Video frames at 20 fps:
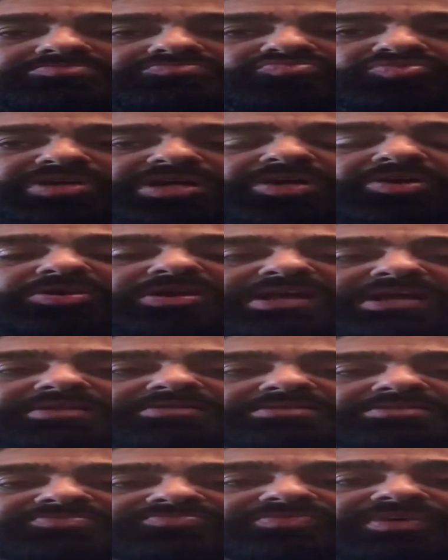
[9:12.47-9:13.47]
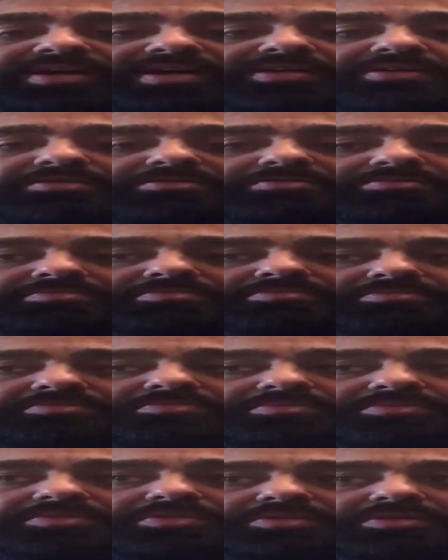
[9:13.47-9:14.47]
what I got out of this fight,
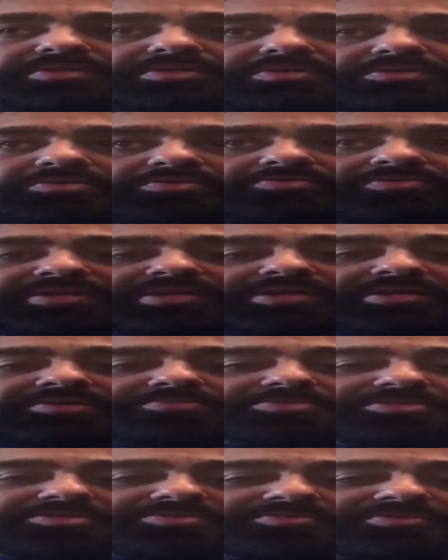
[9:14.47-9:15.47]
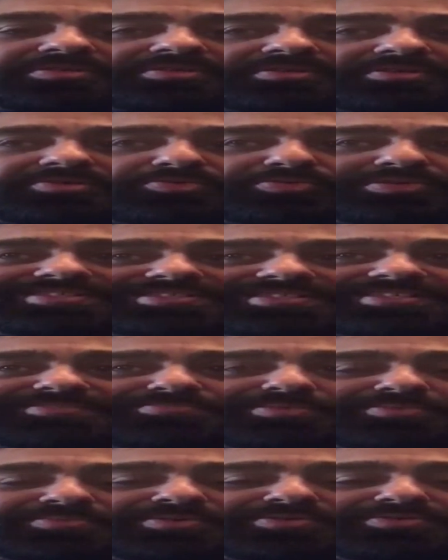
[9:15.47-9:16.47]
when it comes to the whiskey
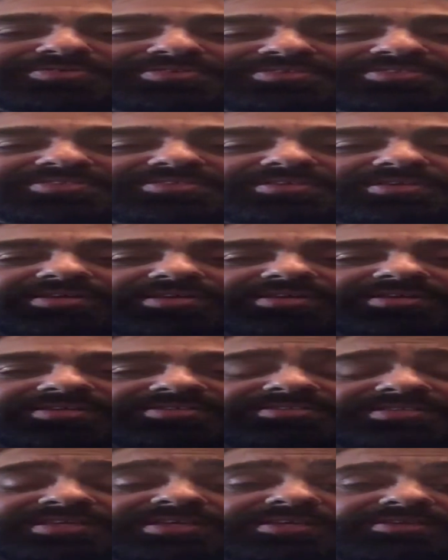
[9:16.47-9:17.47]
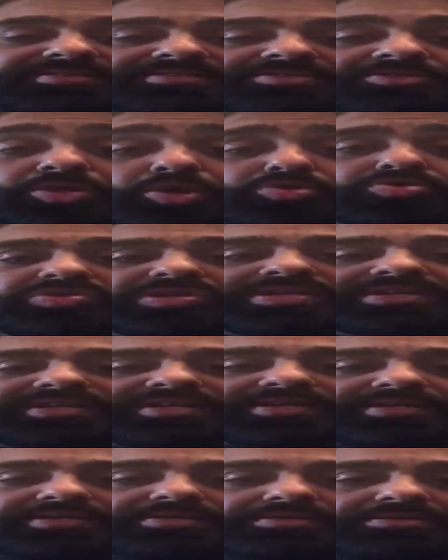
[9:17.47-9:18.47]
promotions, is that don't drink
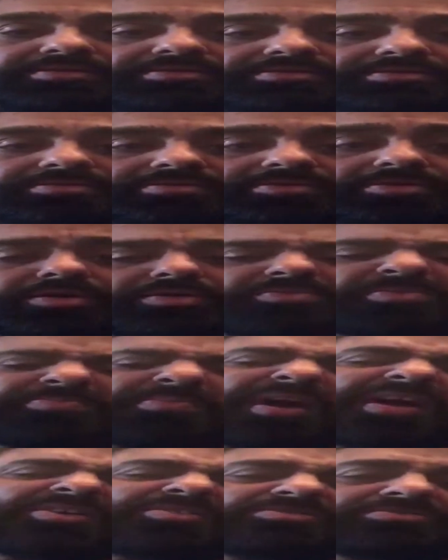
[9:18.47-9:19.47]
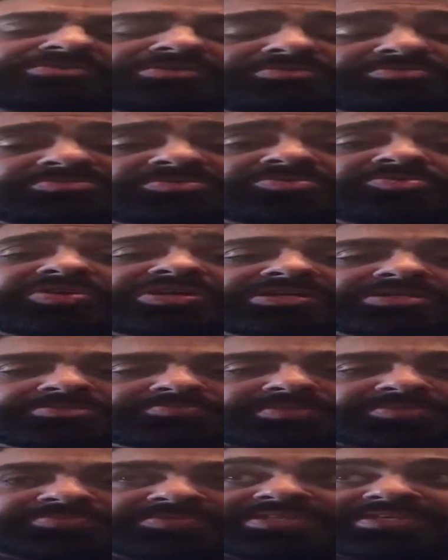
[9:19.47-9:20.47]
it. You know, mind you, the drinkers
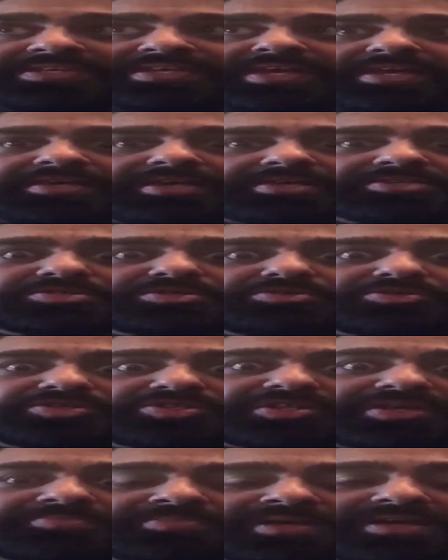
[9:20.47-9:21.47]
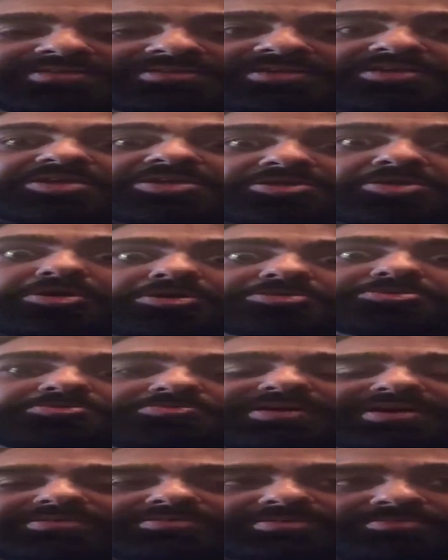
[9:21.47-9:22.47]
must be thinking, yeah, it's good shit, man. It knocks you
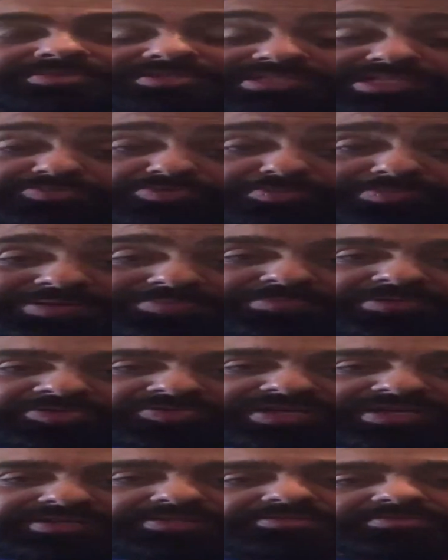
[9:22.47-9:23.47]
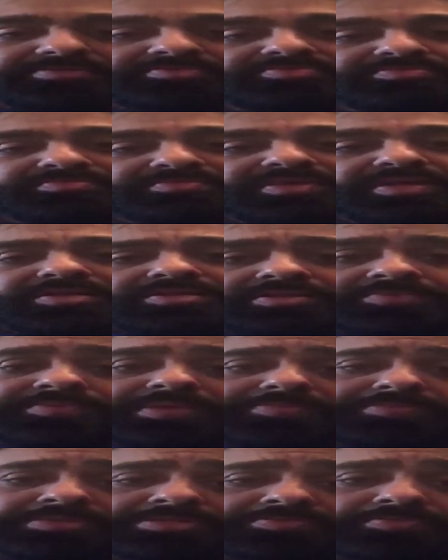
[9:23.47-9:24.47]
out, because that's what people drink. The
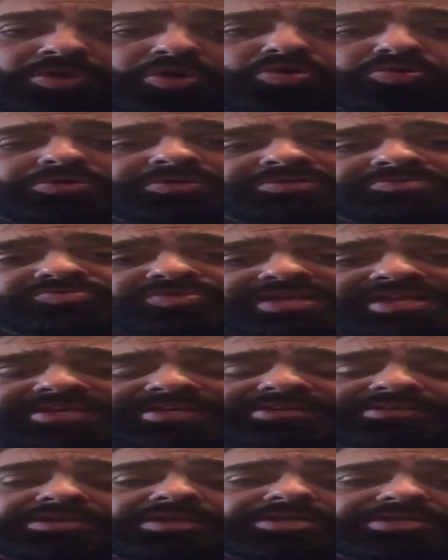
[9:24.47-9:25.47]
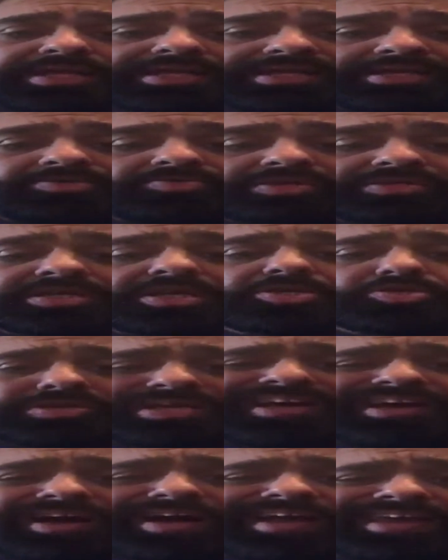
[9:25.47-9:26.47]
people smoke and drink and take in drugs to
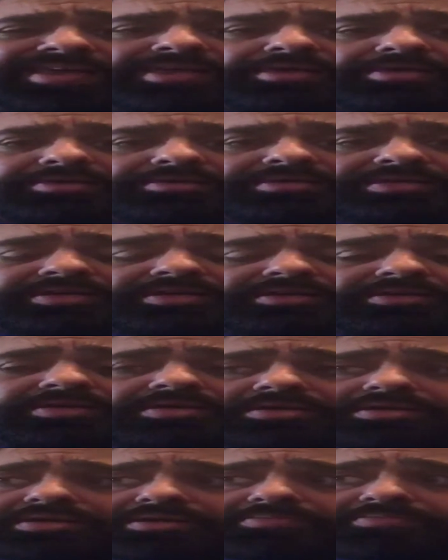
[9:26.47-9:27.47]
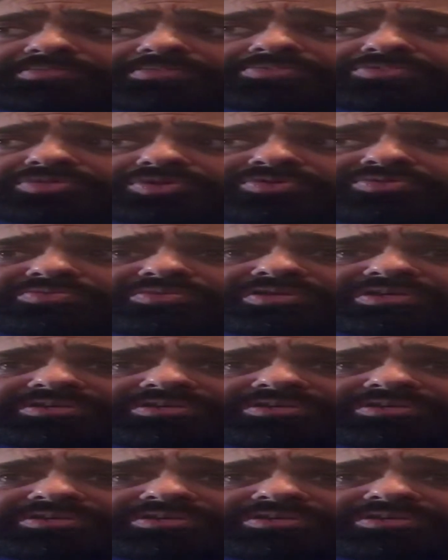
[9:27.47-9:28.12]
get high, yeah? So